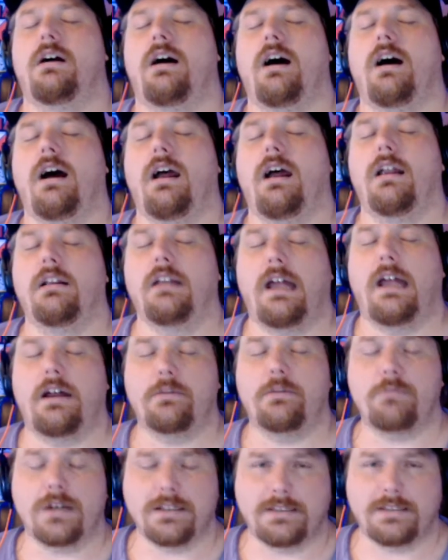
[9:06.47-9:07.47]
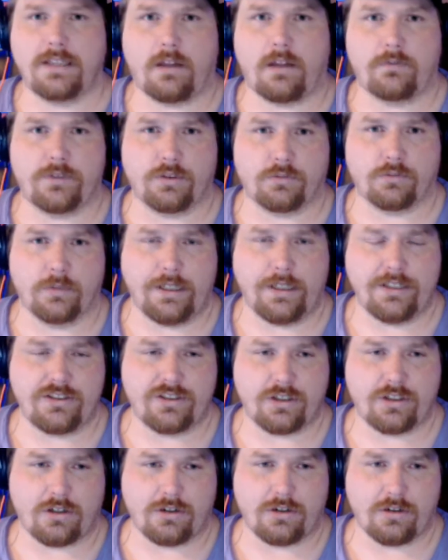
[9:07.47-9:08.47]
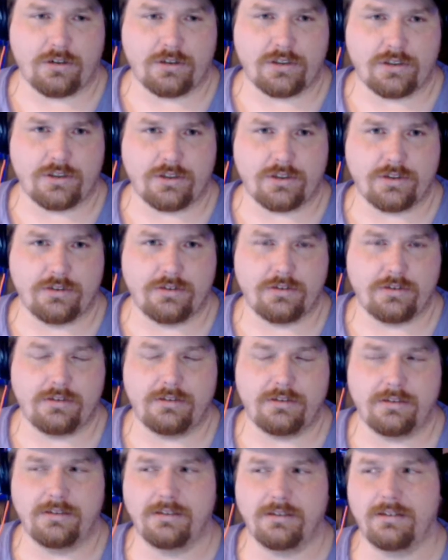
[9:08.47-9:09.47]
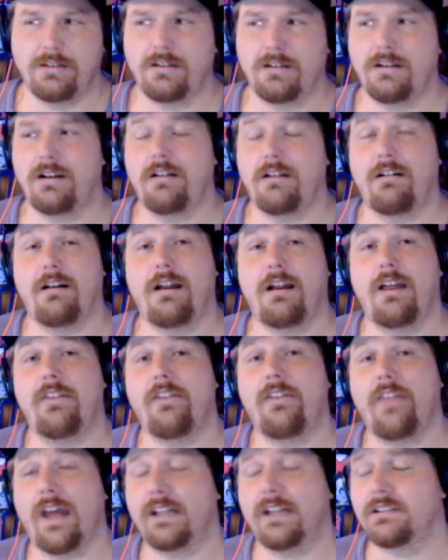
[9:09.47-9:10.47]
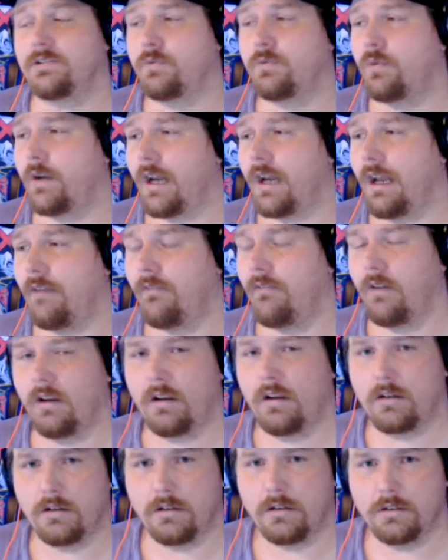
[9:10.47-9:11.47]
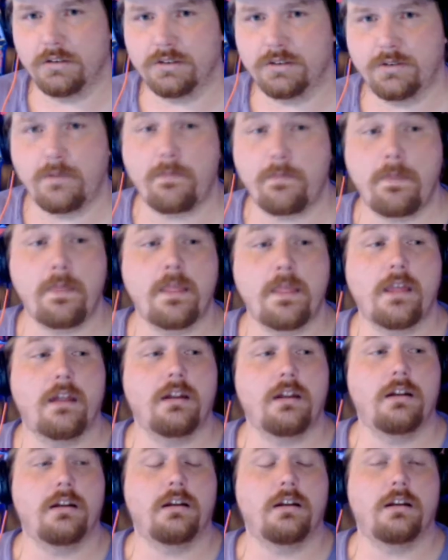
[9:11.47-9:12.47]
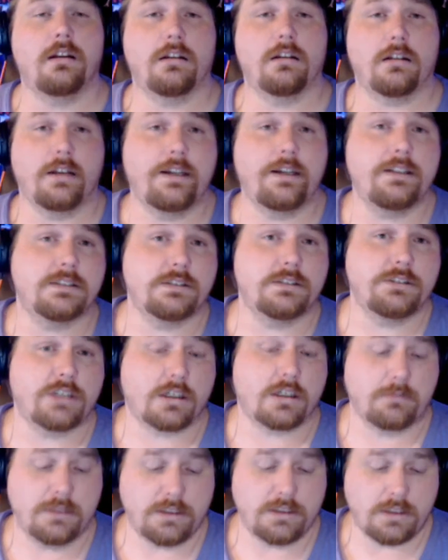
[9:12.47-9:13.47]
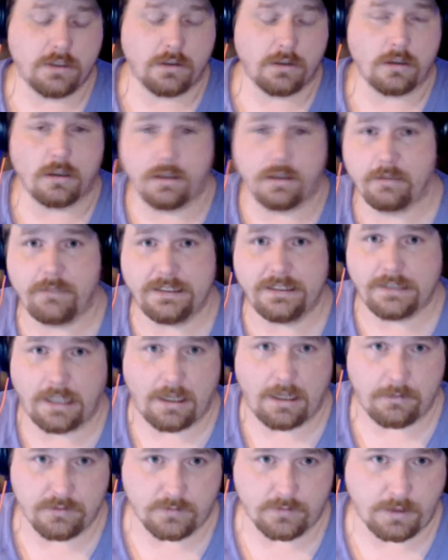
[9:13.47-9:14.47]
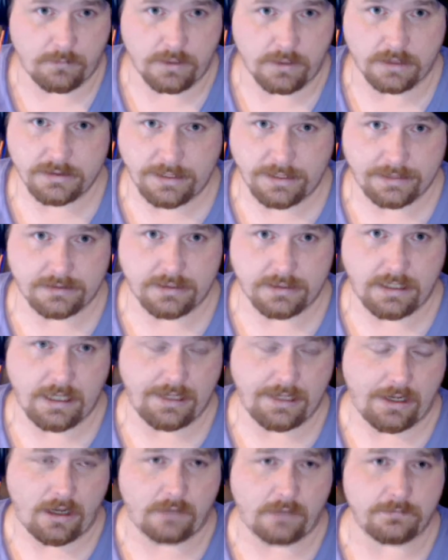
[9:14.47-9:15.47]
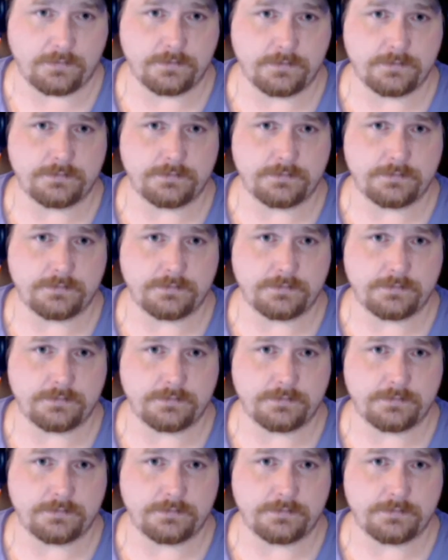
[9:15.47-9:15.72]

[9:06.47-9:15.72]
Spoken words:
I allowed myself to recharge. And that's what I've learned. Ladies and gentlemen, there are going to be times when I'm going to take the night off.